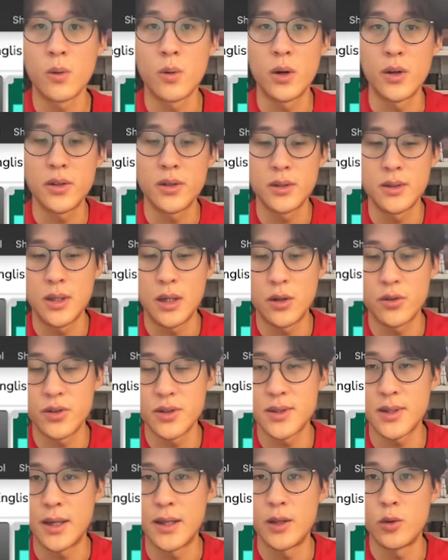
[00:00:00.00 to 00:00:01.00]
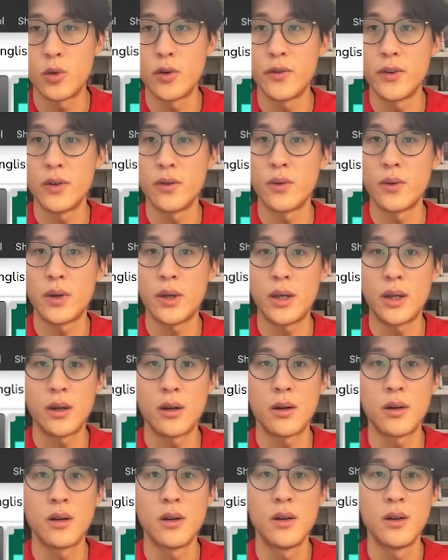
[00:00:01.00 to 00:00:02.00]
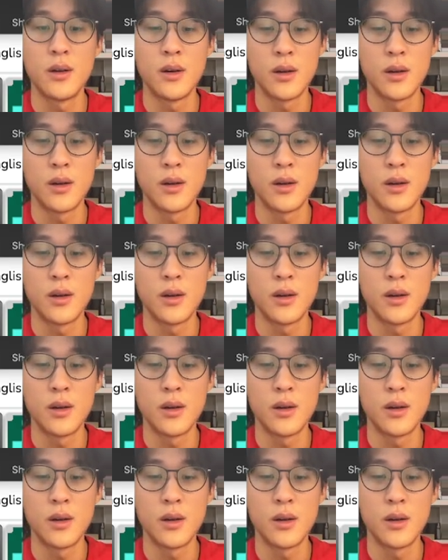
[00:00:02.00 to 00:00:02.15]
questions, I'll just end the review here.